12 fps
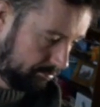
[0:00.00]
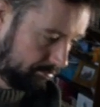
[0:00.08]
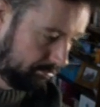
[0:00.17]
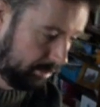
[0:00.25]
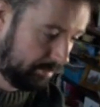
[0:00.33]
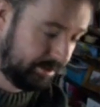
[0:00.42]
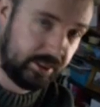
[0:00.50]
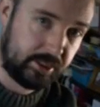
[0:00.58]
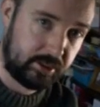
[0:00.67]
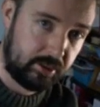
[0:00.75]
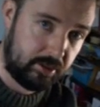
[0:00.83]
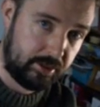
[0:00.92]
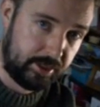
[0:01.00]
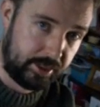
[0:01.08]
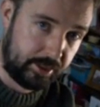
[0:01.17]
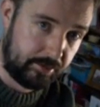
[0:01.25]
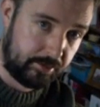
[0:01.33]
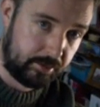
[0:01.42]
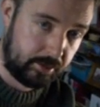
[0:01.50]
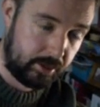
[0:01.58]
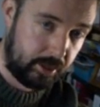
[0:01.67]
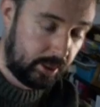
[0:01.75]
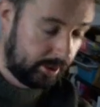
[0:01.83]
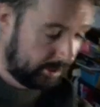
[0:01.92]
maybe this long,
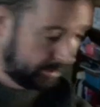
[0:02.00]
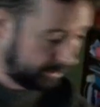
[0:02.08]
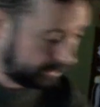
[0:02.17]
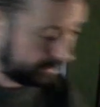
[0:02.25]
that you can